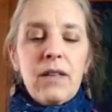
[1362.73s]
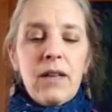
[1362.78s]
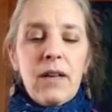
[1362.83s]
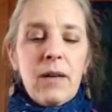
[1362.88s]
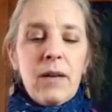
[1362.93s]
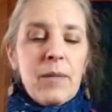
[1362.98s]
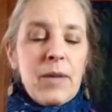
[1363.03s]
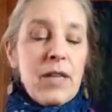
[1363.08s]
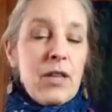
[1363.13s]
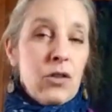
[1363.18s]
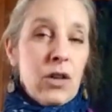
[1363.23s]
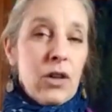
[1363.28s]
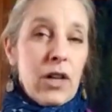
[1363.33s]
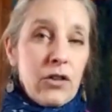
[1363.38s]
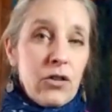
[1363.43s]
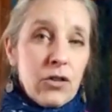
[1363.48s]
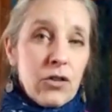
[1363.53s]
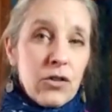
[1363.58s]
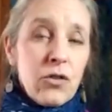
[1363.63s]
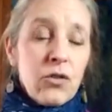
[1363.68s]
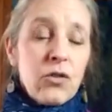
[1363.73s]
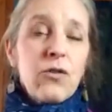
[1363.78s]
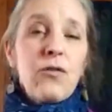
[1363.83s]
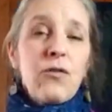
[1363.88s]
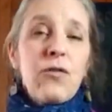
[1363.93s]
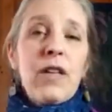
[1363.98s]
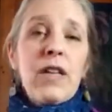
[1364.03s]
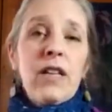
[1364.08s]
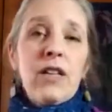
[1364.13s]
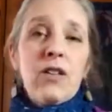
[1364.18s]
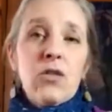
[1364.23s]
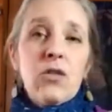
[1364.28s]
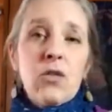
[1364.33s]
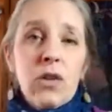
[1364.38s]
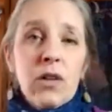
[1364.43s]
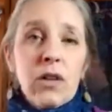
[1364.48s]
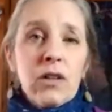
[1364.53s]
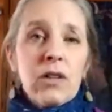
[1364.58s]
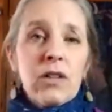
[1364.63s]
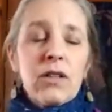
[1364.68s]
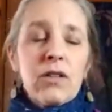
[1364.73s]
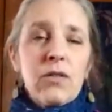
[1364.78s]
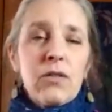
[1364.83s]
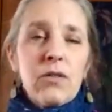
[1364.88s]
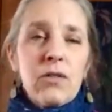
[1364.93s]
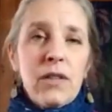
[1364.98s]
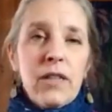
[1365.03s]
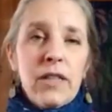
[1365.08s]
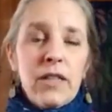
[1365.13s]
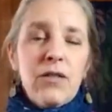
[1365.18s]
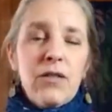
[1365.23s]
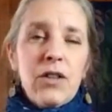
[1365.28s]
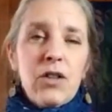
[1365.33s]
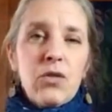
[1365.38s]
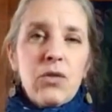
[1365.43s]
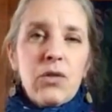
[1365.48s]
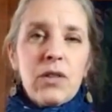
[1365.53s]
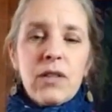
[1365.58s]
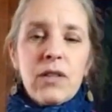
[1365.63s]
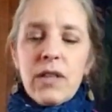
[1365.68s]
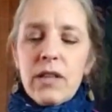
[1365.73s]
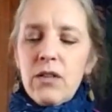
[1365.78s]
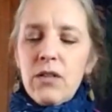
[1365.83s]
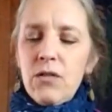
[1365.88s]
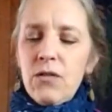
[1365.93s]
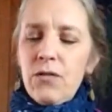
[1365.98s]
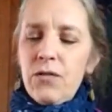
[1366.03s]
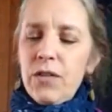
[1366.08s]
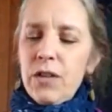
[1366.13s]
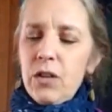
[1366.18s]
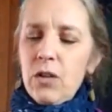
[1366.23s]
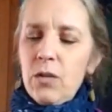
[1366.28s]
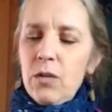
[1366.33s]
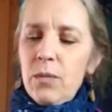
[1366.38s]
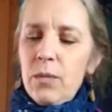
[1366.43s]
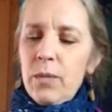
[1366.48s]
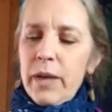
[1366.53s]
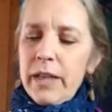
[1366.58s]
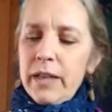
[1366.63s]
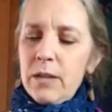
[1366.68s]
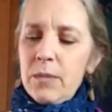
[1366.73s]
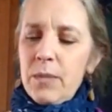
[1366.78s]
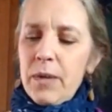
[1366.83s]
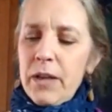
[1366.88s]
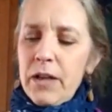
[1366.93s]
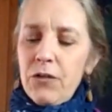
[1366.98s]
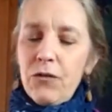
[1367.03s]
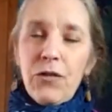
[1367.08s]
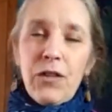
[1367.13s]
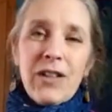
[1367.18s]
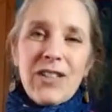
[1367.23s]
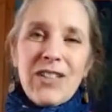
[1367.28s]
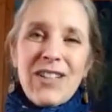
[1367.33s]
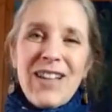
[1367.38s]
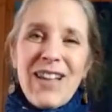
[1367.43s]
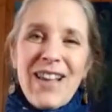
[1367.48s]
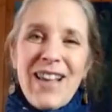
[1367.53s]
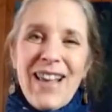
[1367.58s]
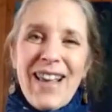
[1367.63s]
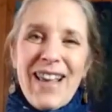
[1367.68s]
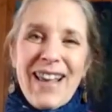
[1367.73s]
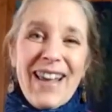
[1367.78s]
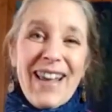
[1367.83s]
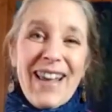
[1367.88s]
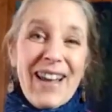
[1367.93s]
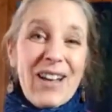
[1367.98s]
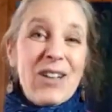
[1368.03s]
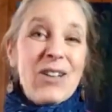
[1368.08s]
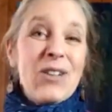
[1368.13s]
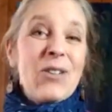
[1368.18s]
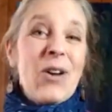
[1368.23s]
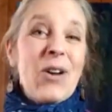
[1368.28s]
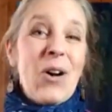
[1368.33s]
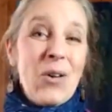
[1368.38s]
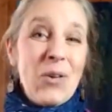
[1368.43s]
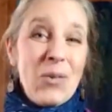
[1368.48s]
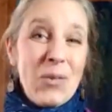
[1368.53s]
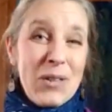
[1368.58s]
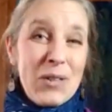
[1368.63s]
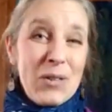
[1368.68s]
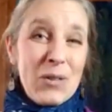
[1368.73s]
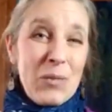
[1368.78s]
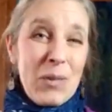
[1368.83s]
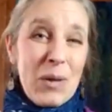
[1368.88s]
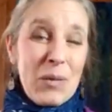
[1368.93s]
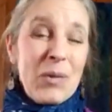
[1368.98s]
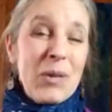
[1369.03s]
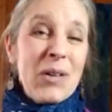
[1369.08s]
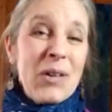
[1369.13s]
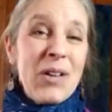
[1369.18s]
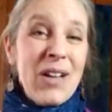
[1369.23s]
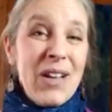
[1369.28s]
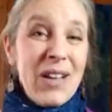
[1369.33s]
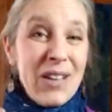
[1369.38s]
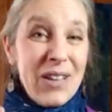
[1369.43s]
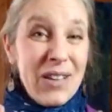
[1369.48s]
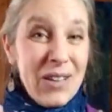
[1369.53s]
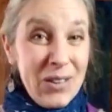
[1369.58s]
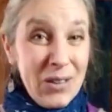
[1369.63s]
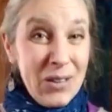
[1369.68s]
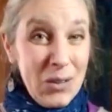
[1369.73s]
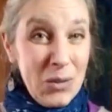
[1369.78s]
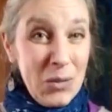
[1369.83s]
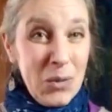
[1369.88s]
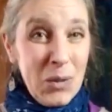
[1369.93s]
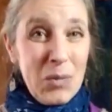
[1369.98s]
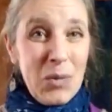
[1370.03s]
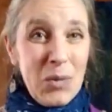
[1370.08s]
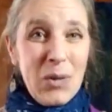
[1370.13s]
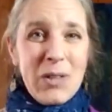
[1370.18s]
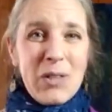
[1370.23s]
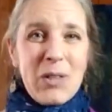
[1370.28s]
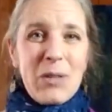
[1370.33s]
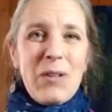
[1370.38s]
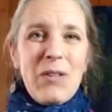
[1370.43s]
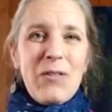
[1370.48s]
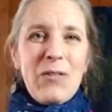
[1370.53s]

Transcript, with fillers: Um, either on your social feed or to individuals that you feel might benefit. And always remember, you were born to